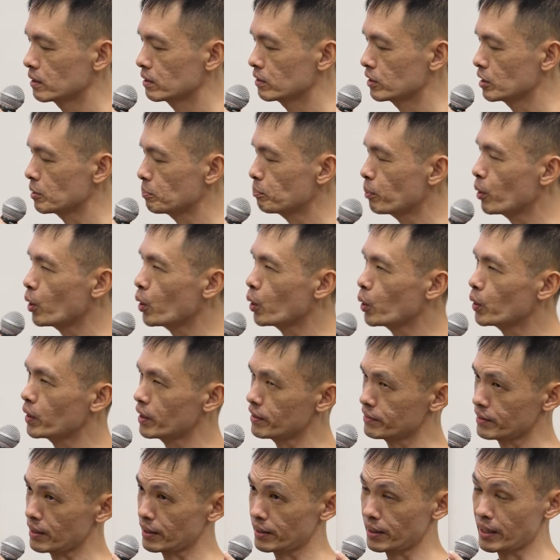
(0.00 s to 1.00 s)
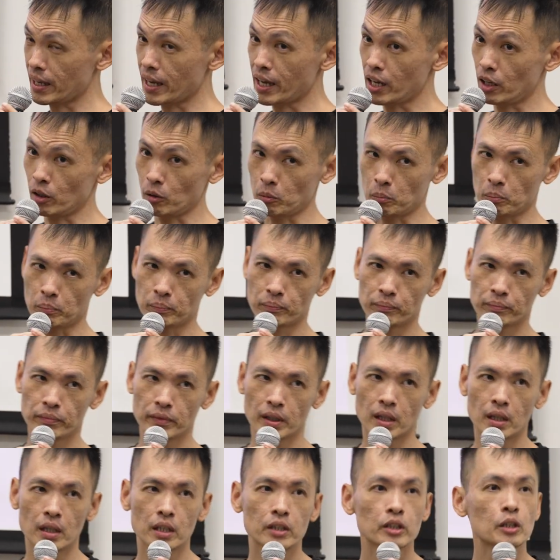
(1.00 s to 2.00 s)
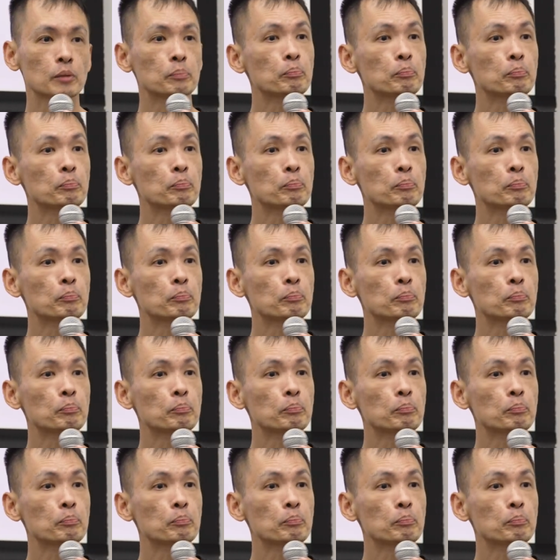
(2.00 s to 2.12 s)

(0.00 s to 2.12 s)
the poet is at the helm. The